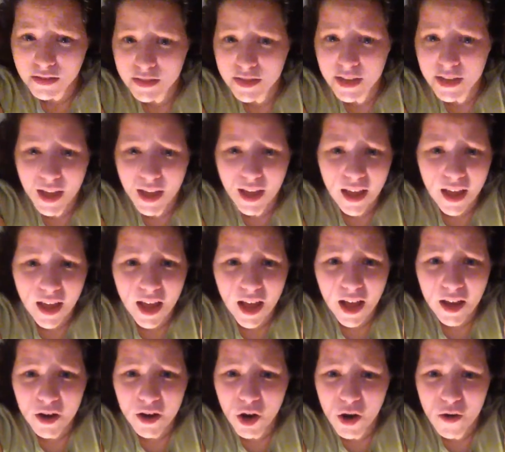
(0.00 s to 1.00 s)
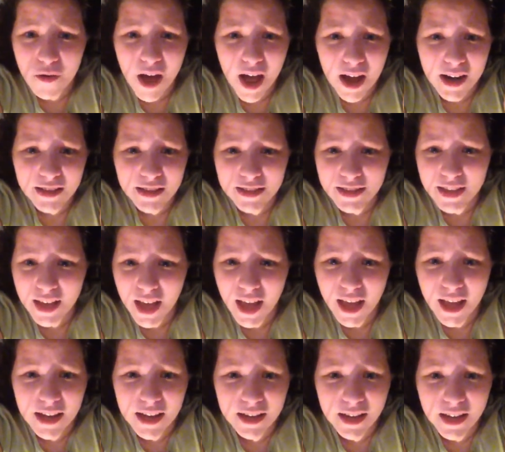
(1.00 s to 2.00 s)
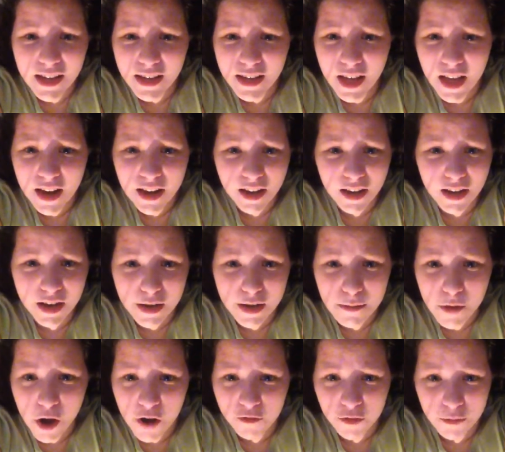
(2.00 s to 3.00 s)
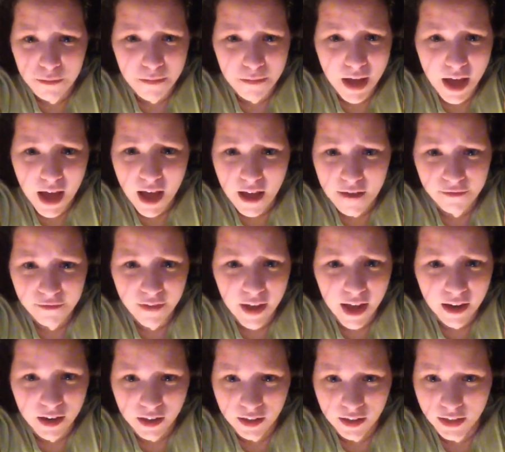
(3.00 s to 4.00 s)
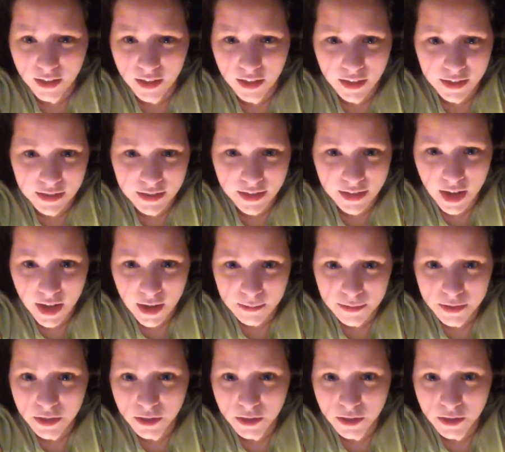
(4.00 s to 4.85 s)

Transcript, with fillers: I don't want to study anymore for my final exams